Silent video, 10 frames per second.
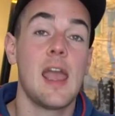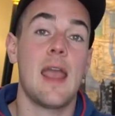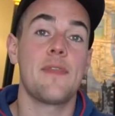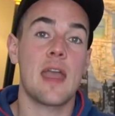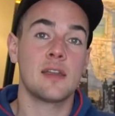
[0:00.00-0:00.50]

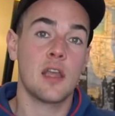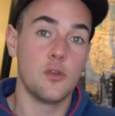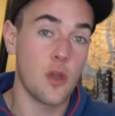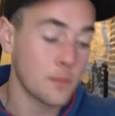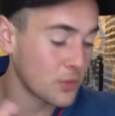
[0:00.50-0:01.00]
And then
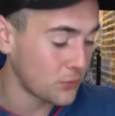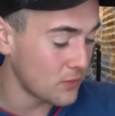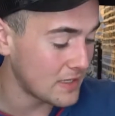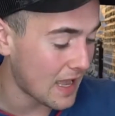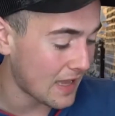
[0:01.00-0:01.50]
number
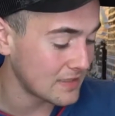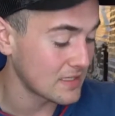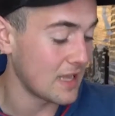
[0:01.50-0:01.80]
3, guys,